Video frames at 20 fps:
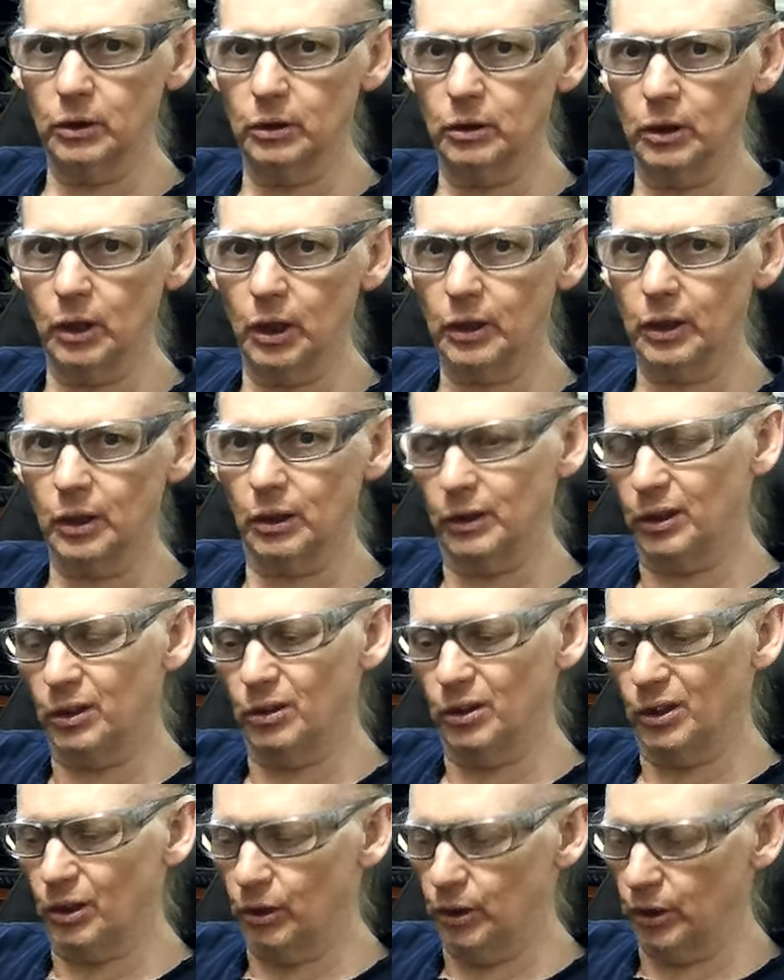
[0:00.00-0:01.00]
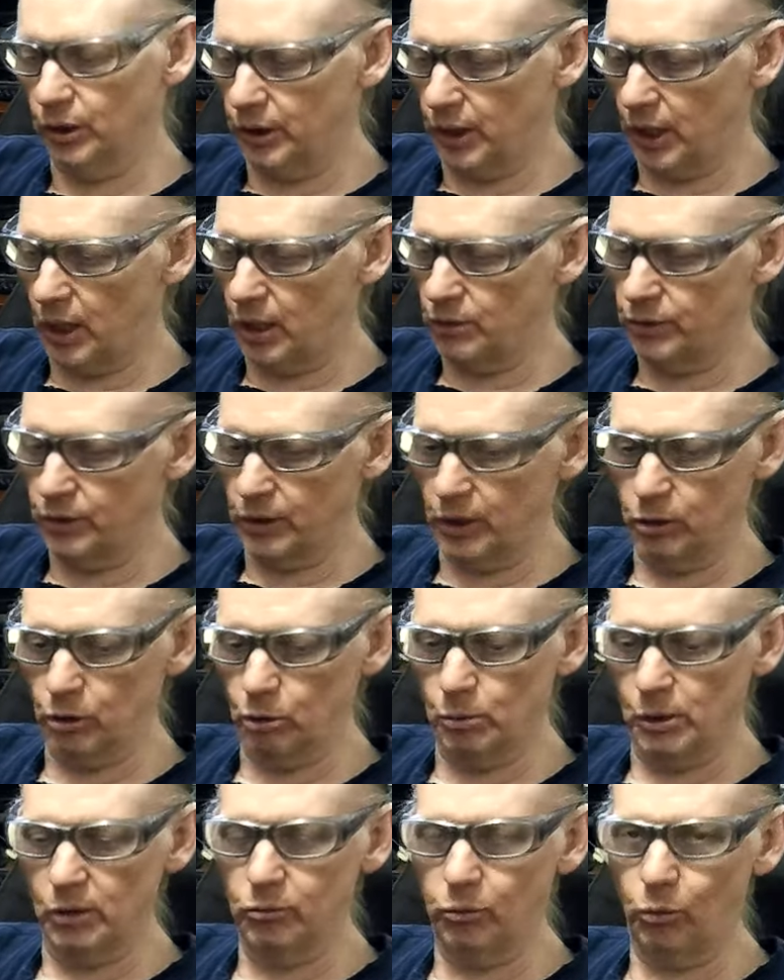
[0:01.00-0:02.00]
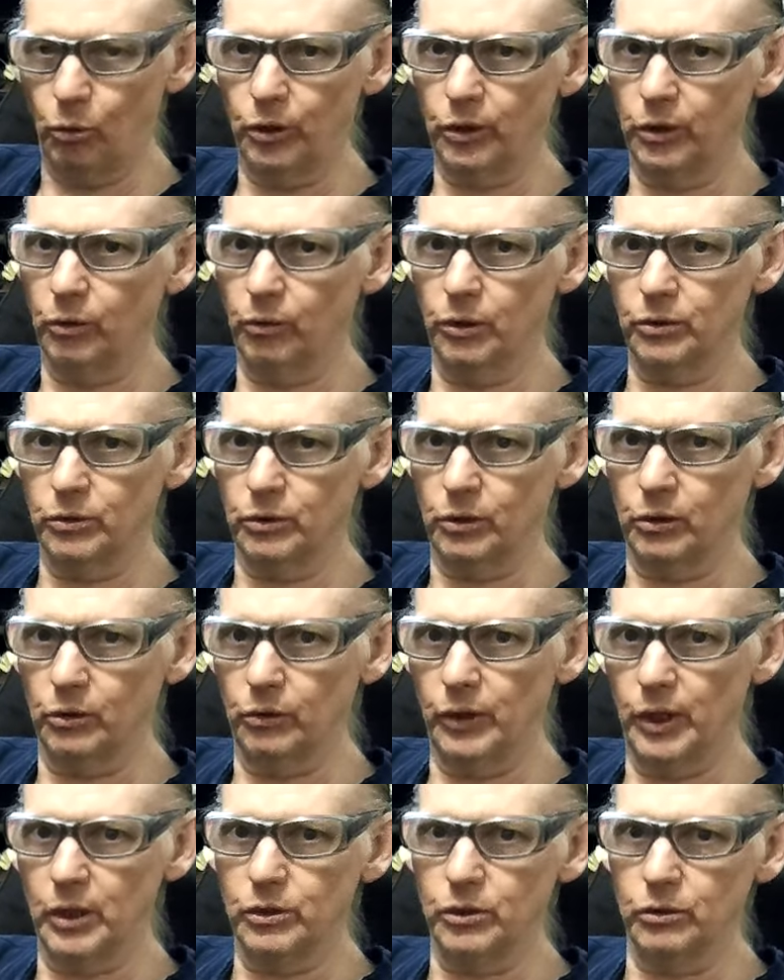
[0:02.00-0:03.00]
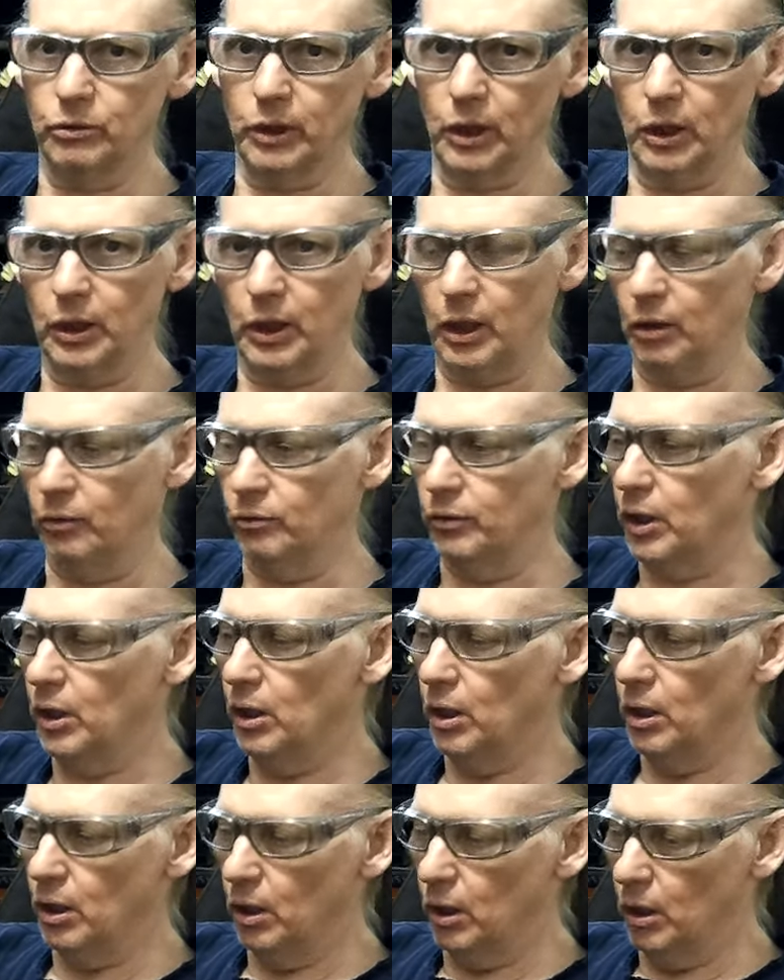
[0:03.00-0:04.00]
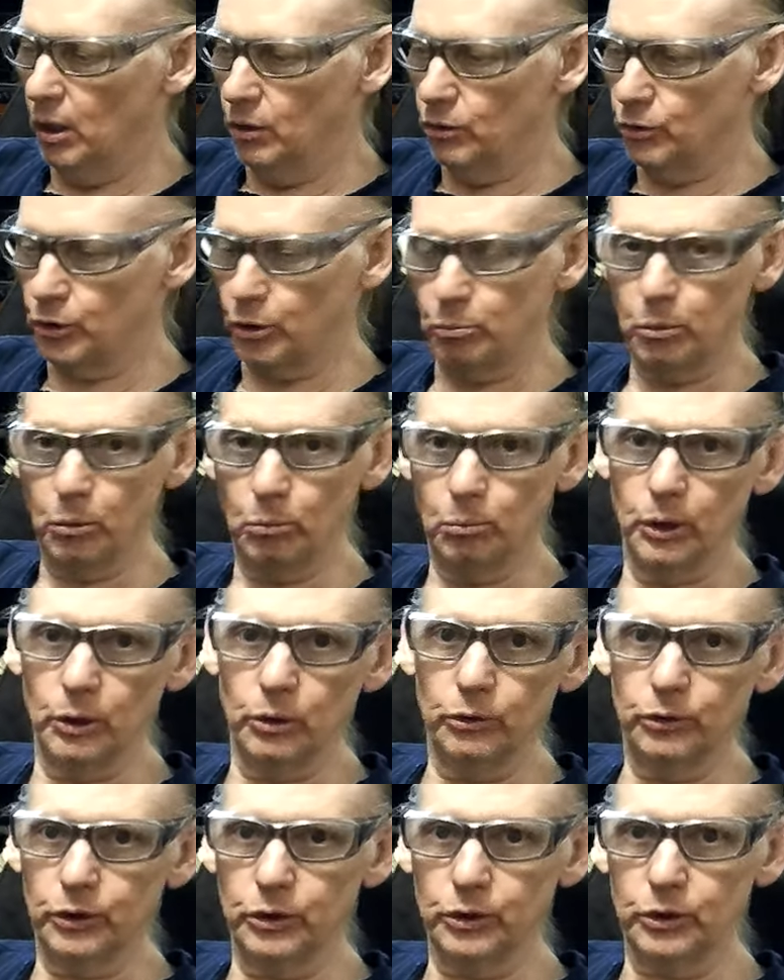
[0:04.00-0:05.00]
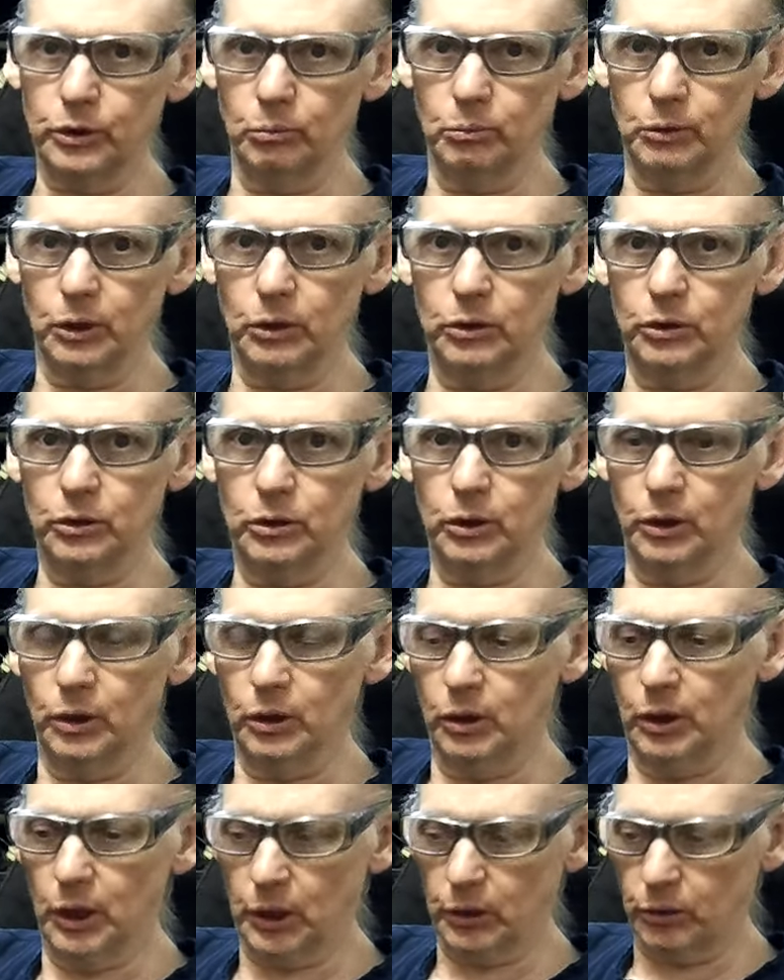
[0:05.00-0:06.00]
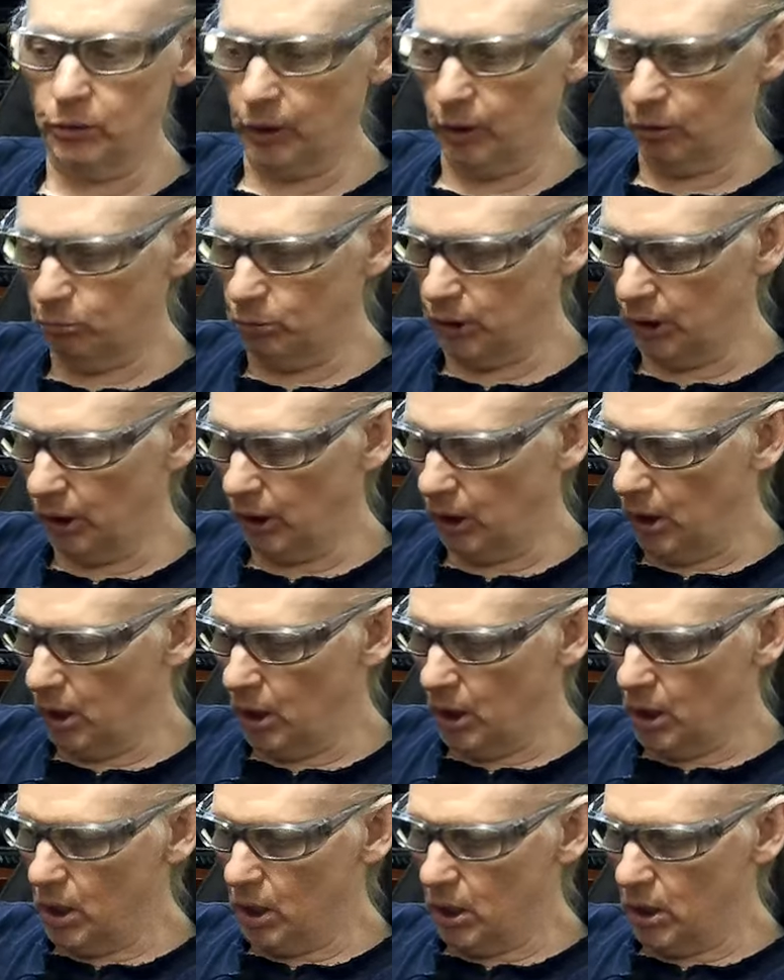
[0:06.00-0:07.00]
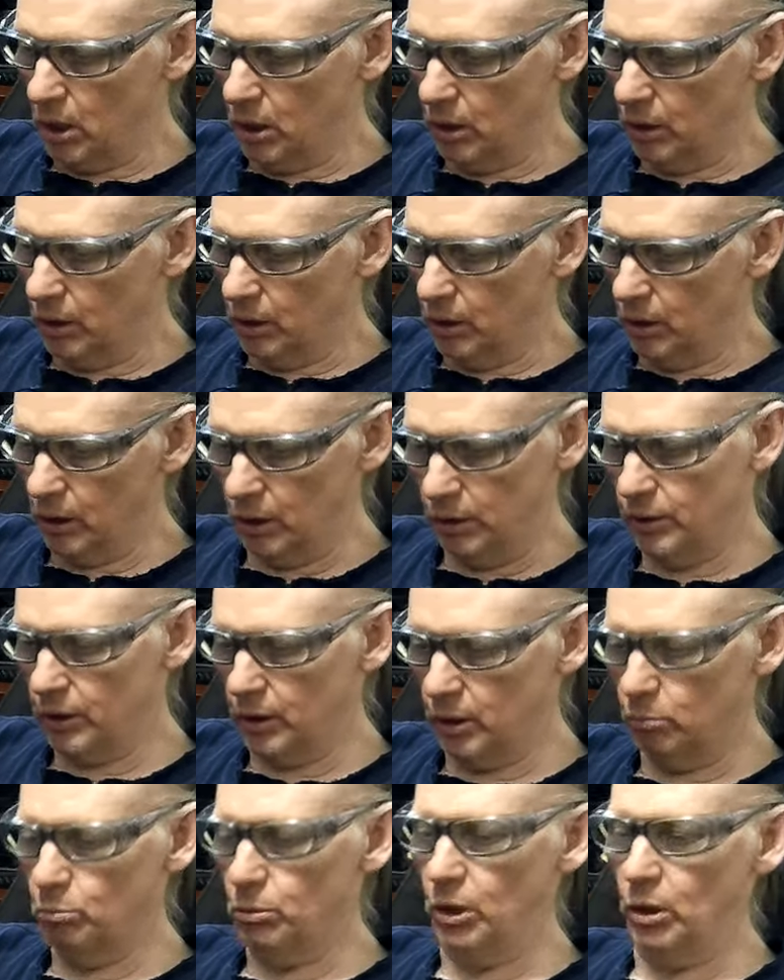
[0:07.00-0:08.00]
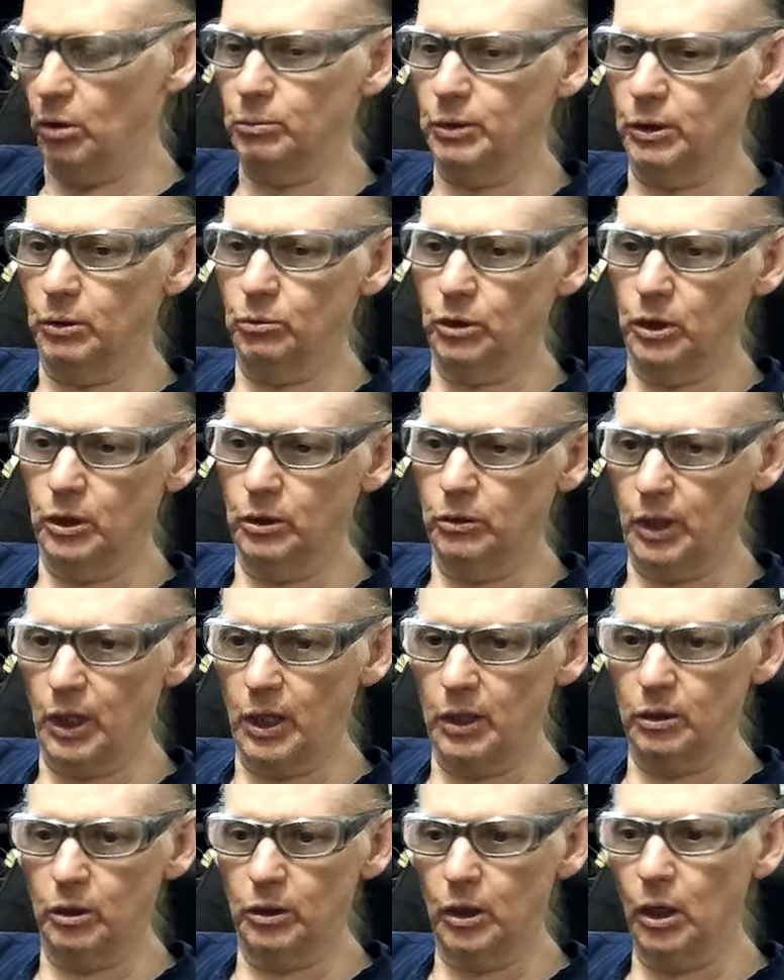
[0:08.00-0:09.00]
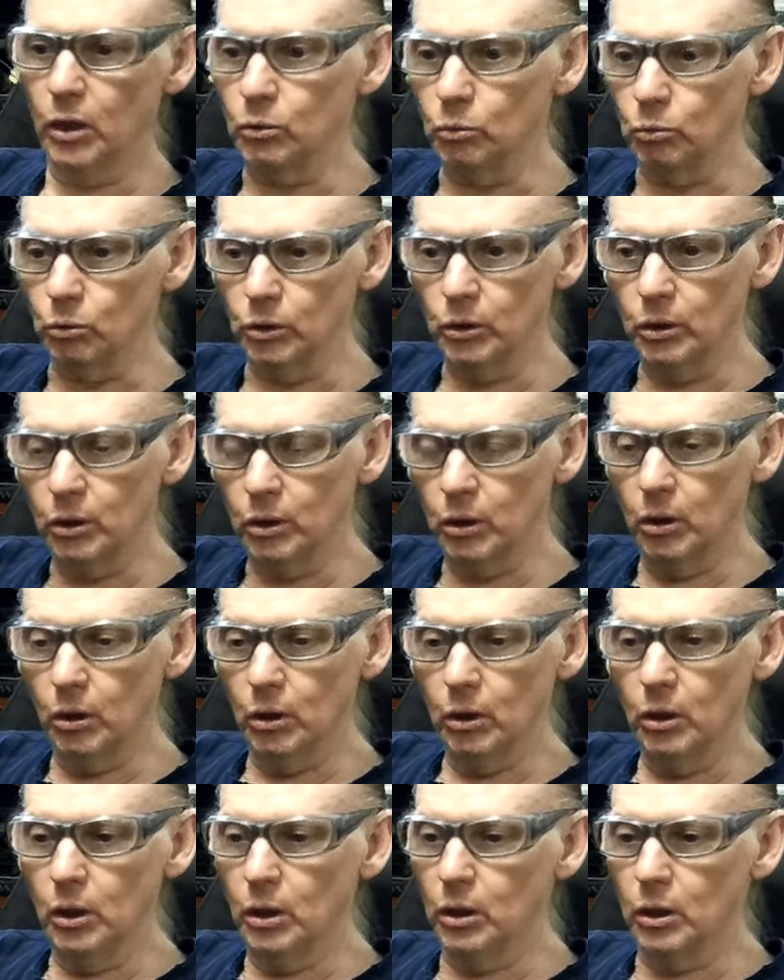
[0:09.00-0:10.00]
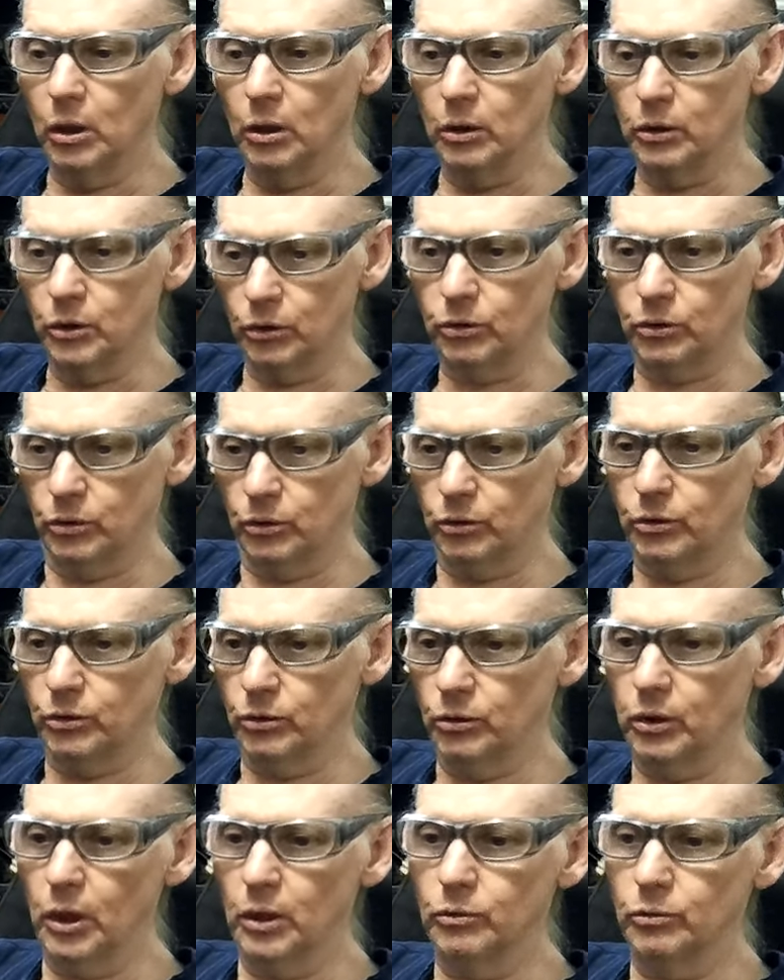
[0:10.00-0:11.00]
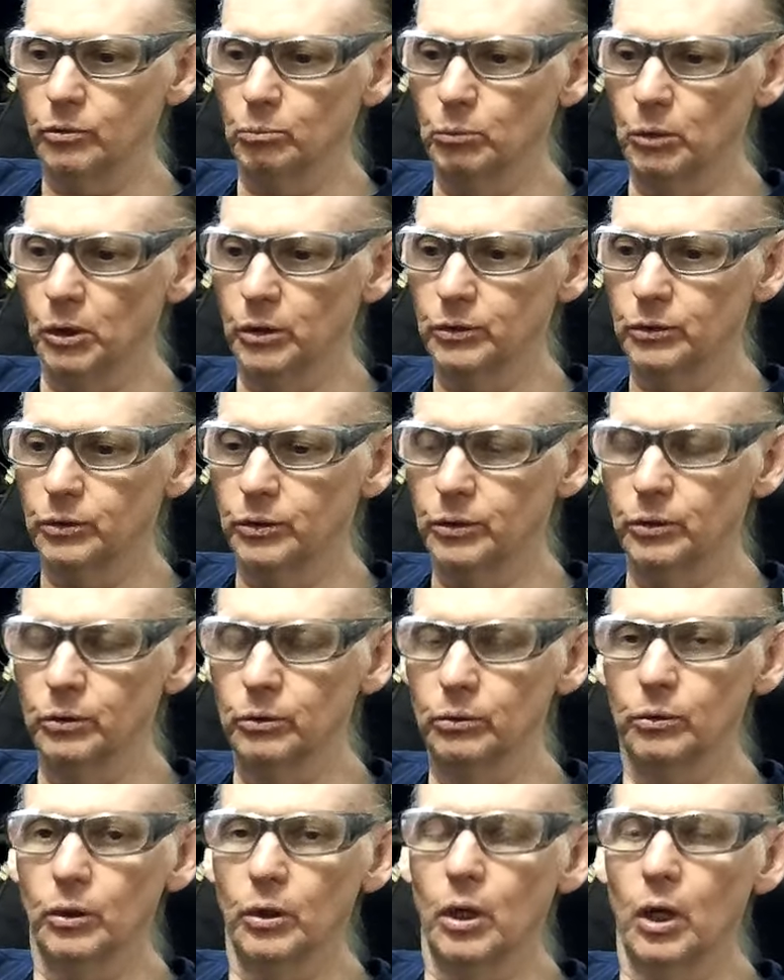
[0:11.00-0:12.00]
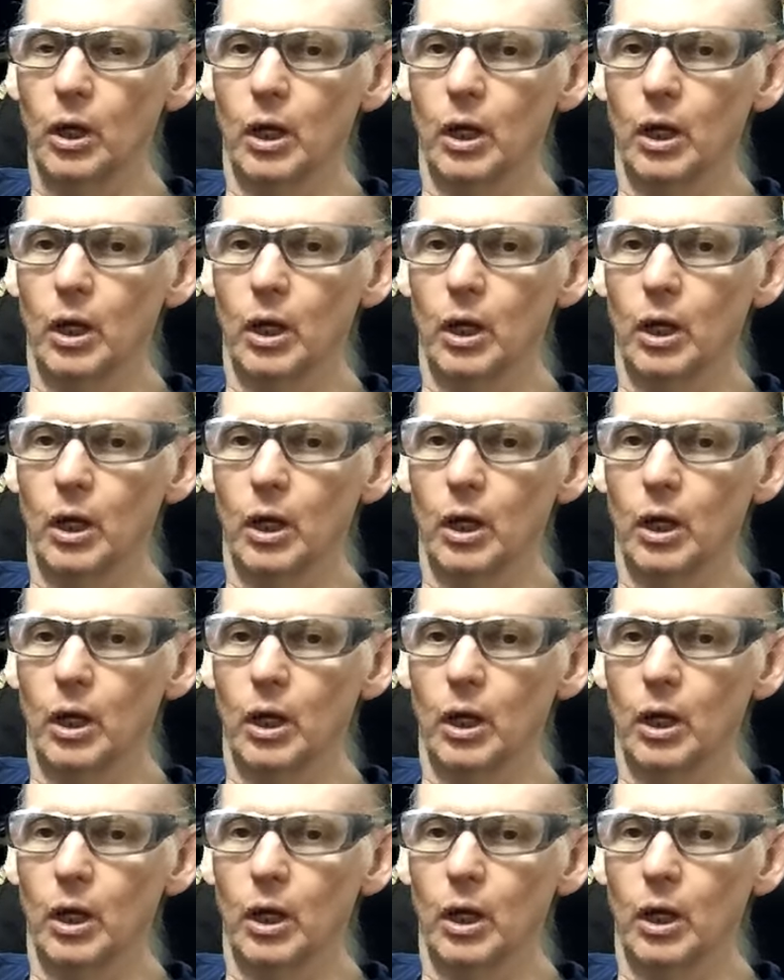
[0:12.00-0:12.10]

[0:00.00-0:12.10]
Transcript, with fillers: Like it'll, they'll heat the house down to about 40 degrees. Under that, you've got to have supplemental system. They're usually electric, but his heat pump, he, he's adding another one uh, just, just this last month or two